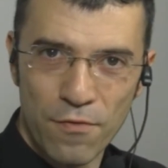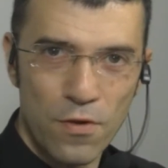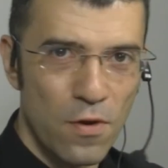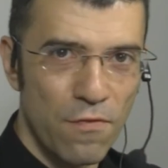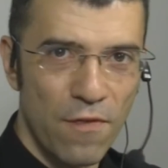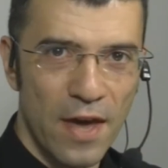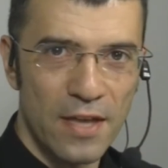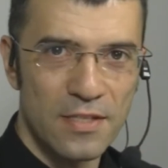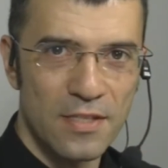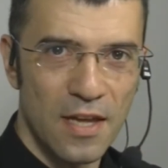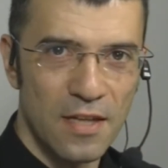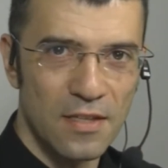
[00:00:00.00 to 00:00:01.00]
few
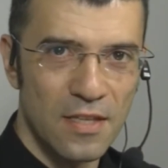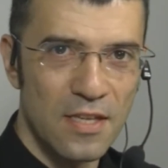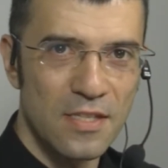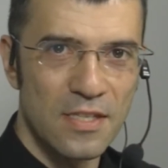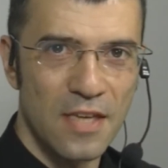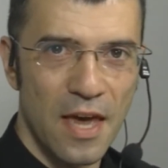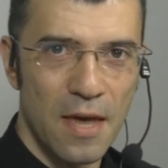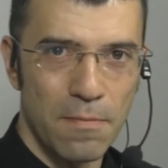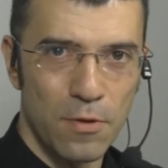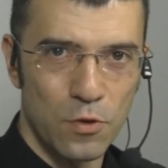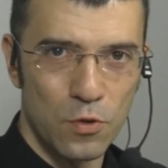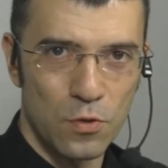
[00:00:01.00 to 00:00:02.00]
effects that TCA
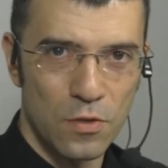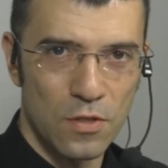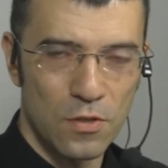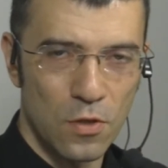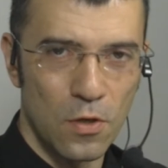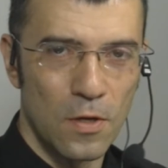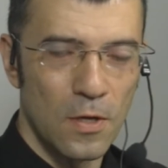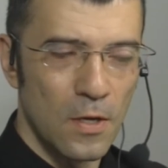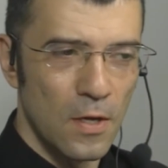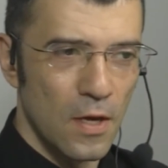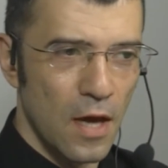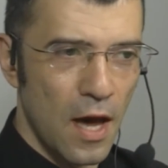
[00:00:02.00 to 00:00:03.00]
produces. So
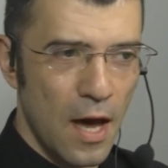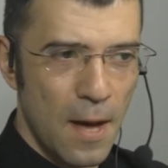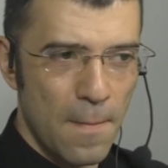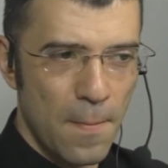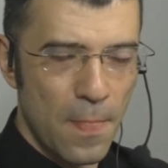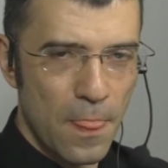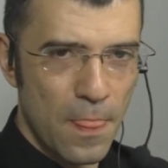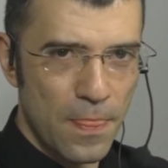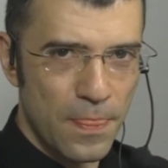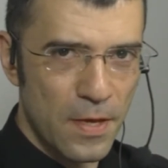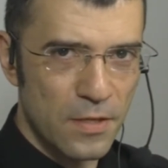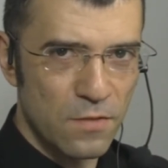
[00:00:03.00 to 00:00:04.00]

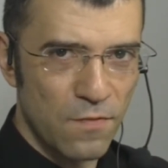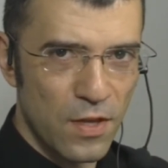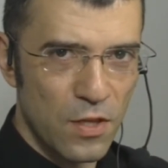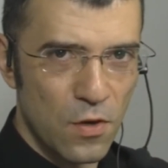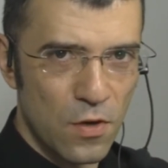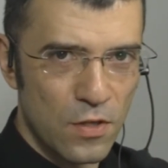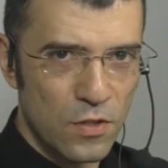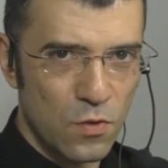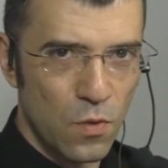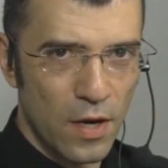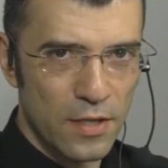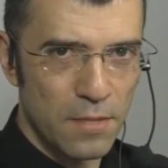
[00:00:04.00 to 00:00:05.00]
this video is
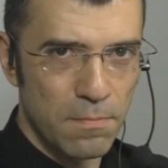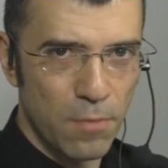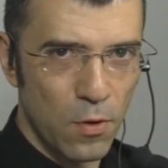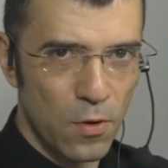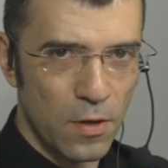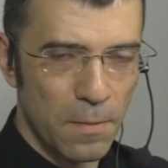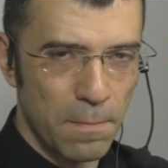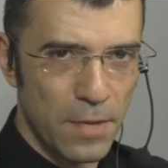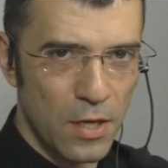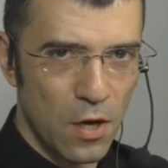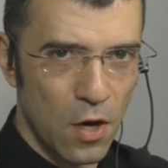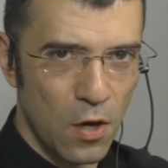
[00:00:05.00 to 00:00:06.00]
quite important
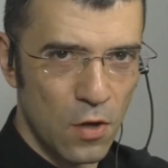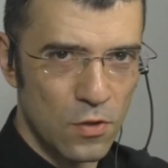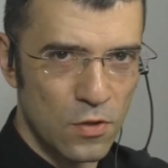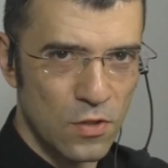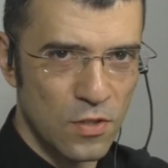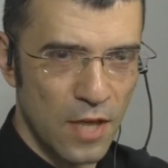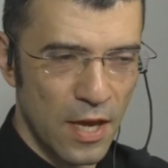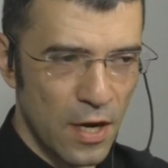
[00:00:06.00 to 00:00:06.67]
because